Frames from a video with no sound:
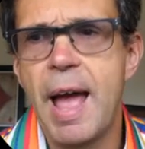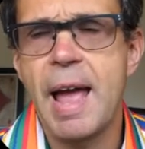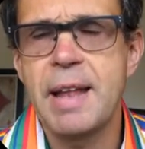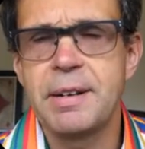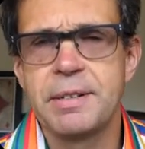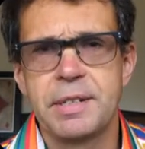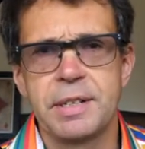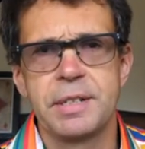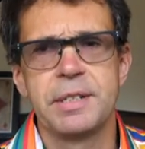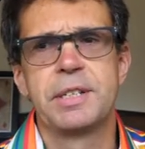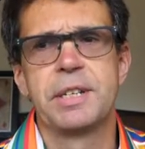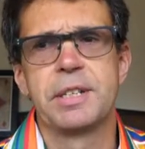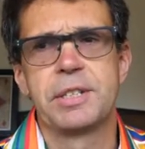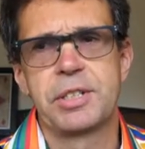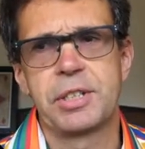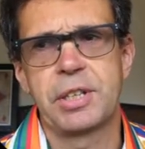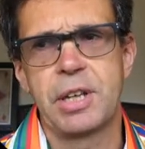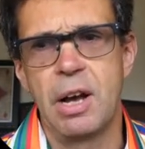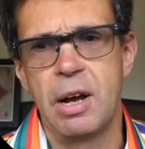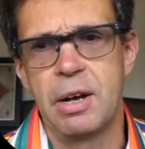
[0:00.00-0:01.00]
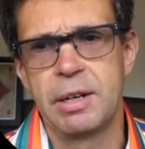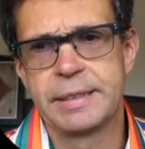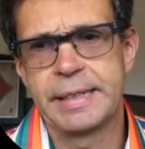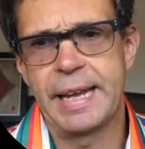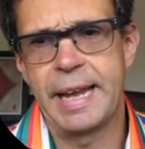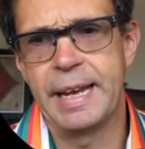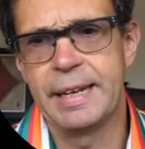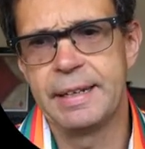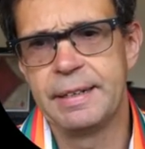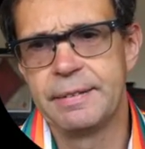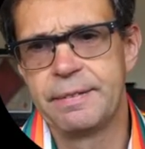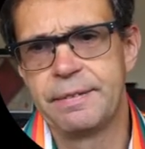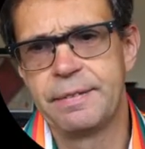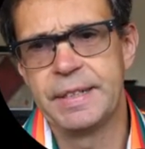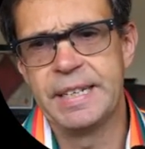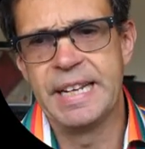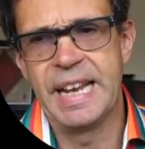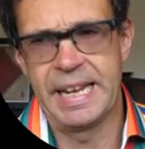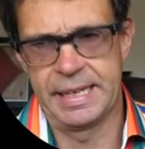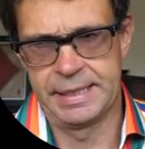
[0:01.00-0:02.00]
and discard and
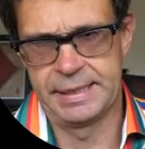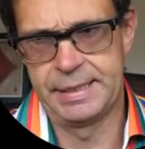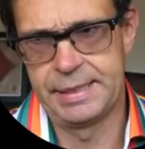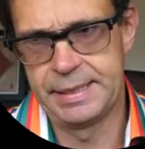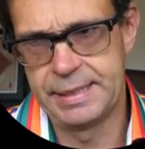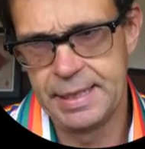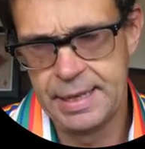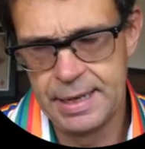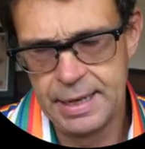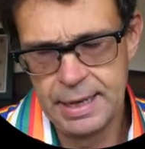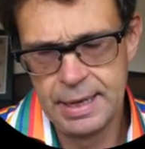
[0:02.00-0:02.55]
finesse.